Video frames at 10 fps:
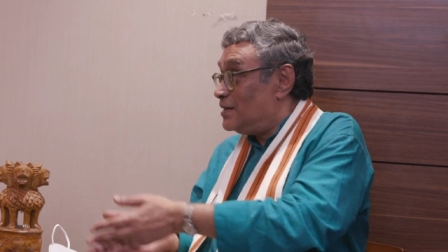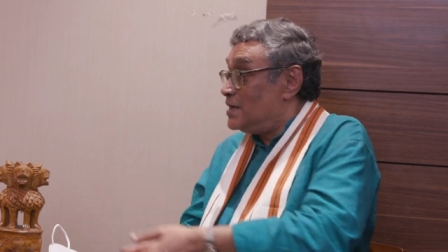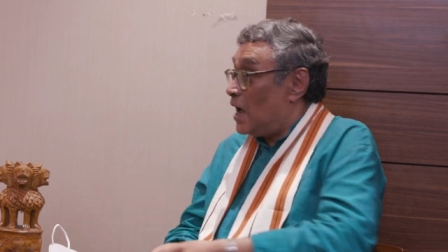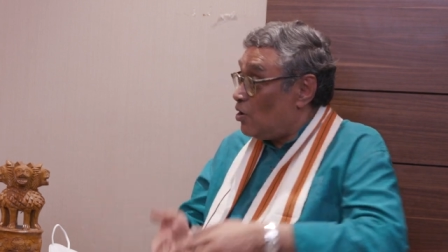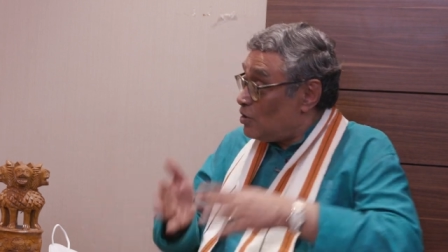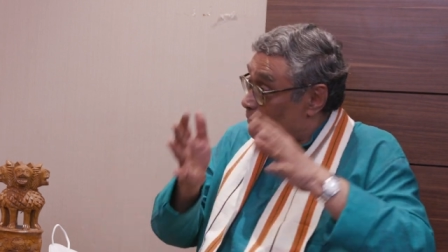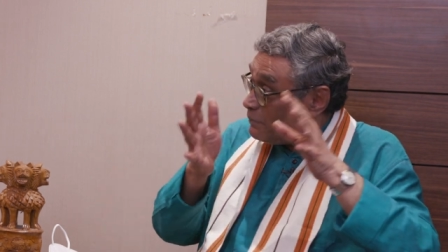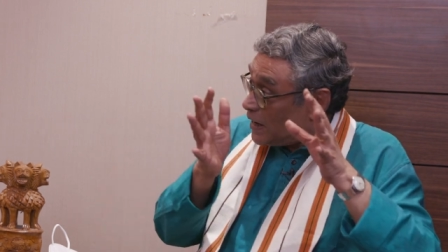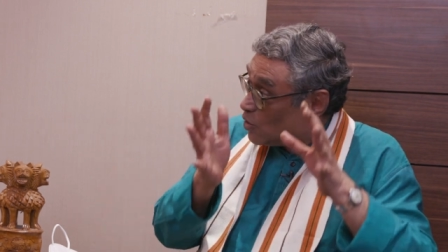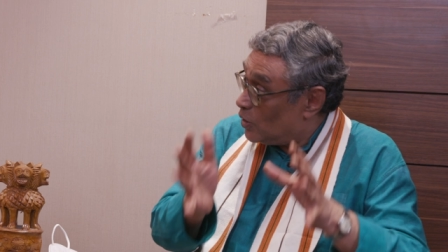now the
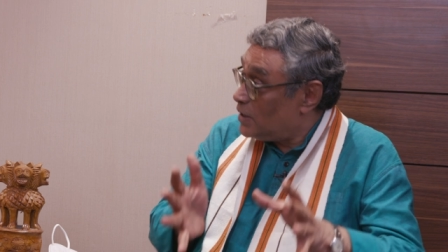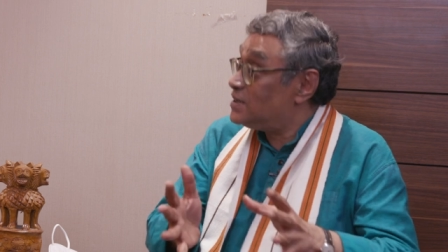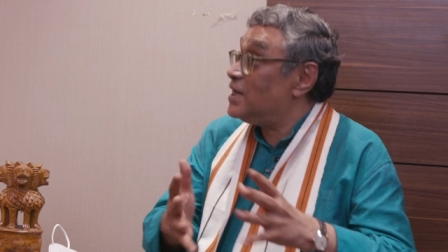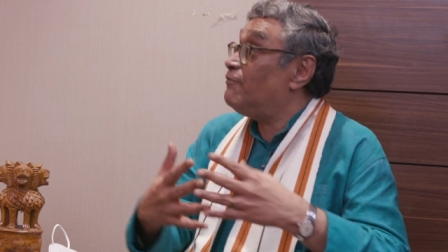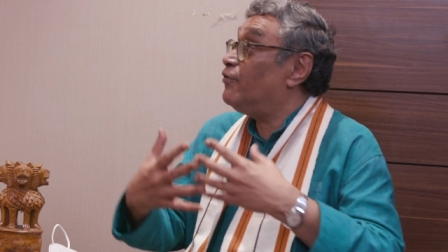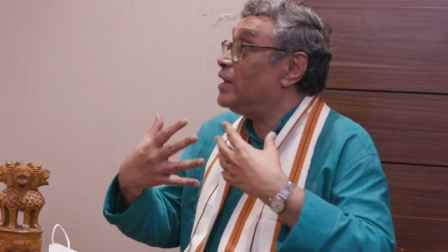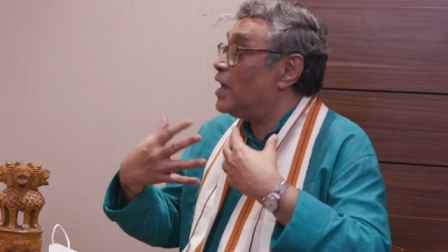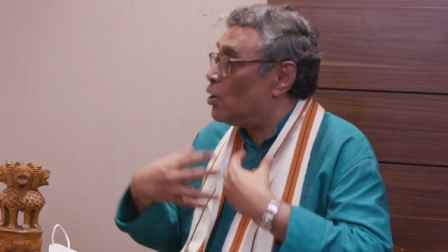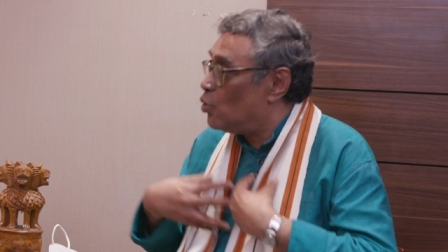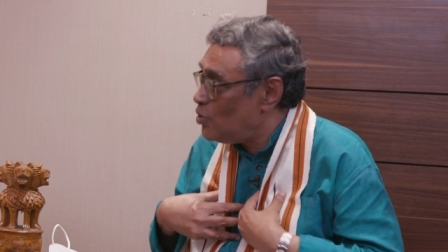Bengalis said, for
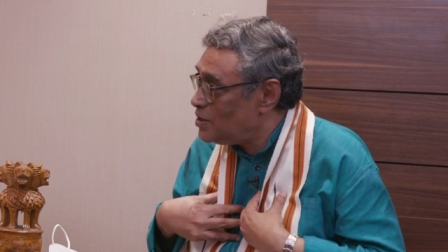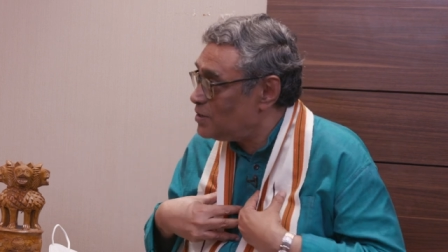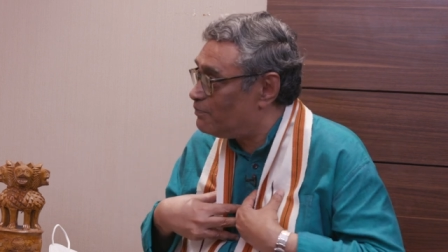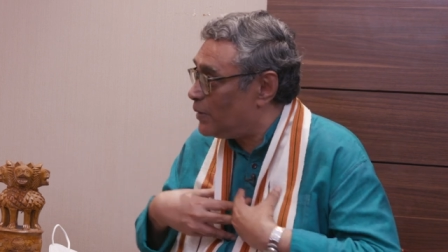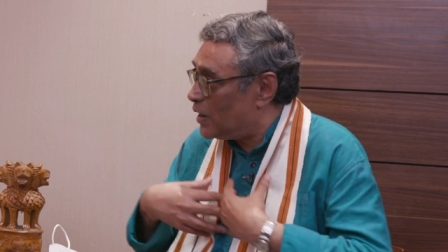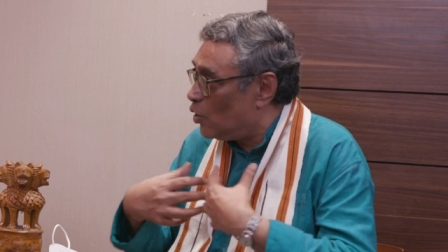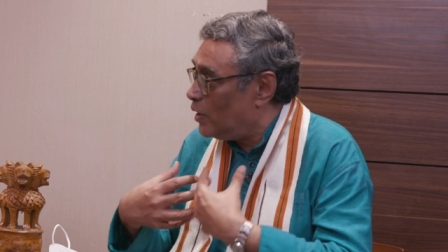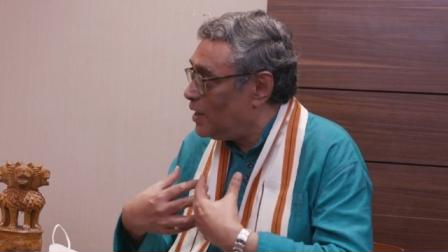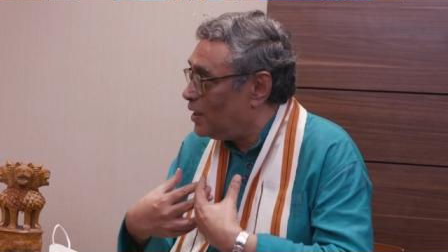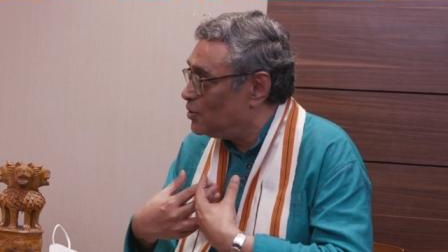their own,
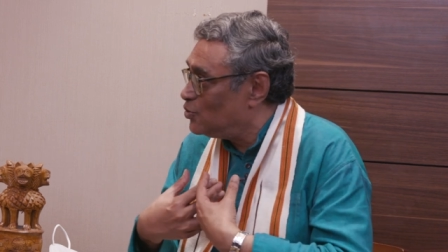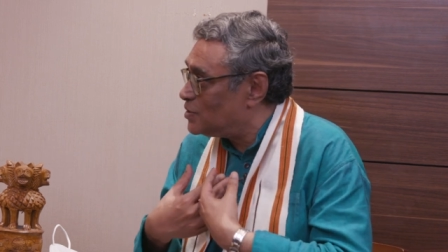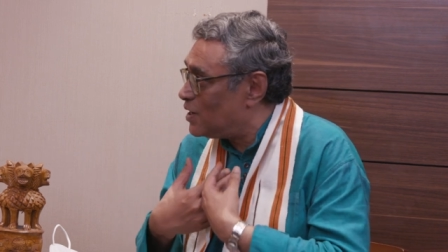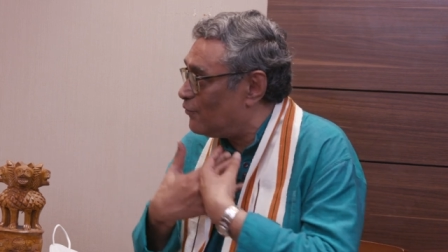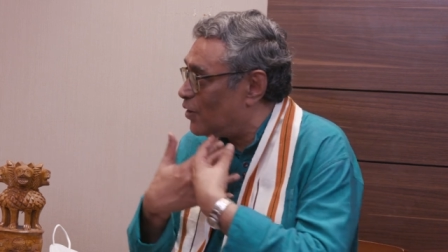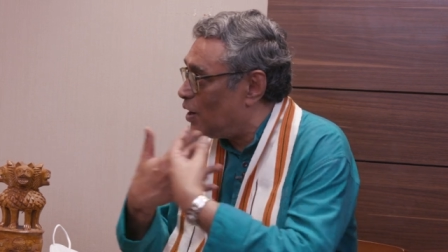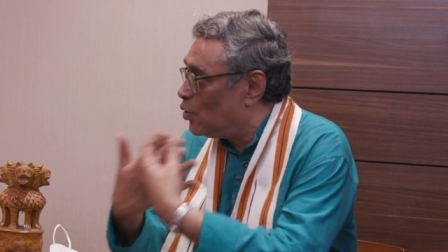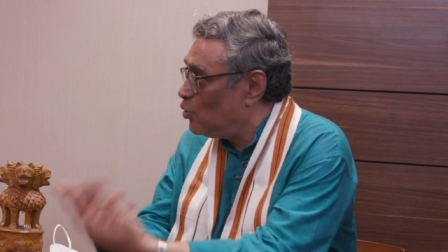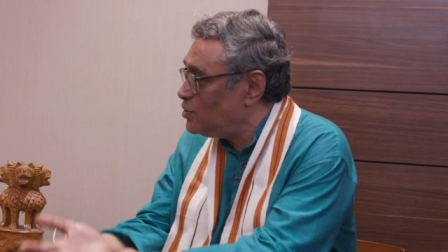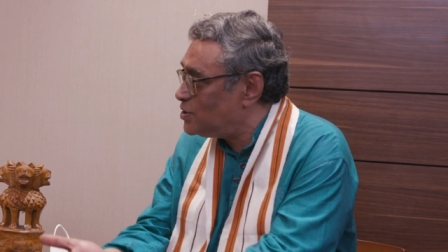Bengali Hindus said, for our
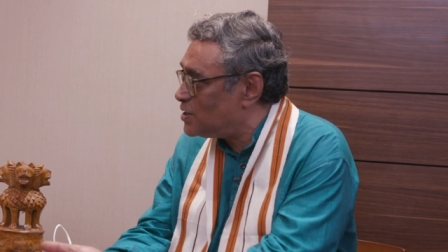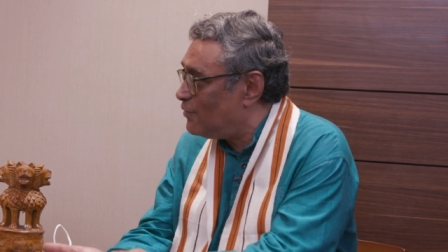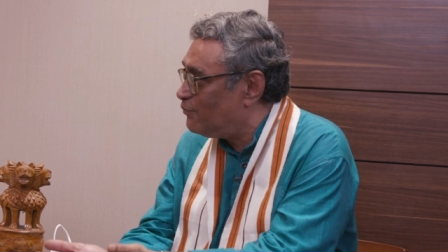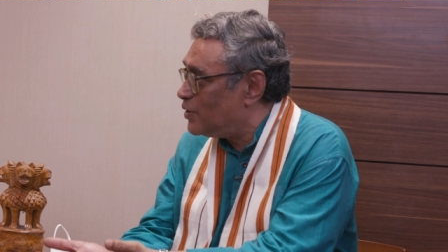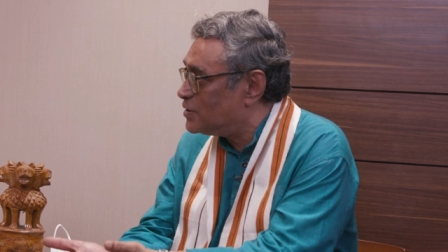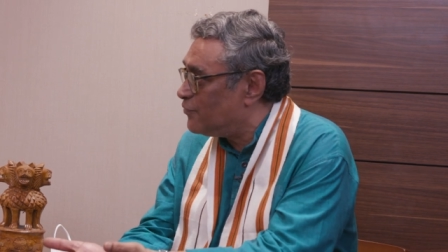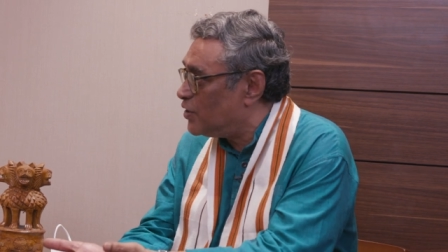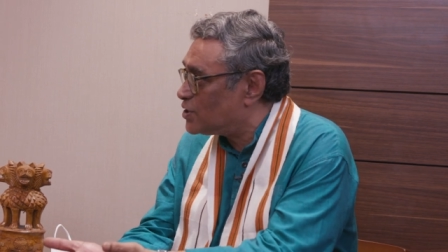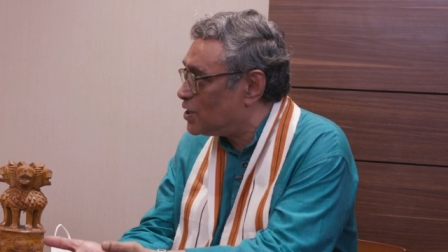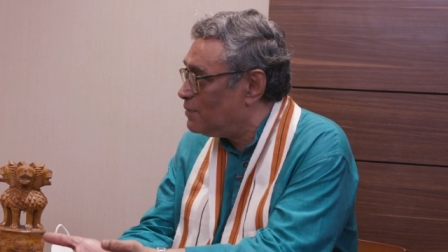own
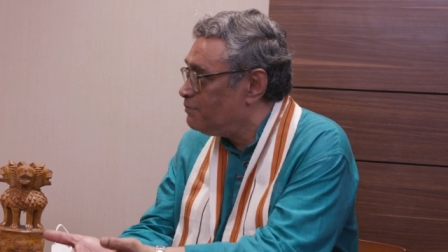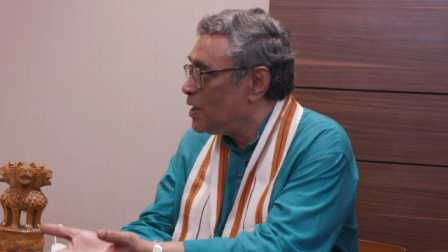self-preservation,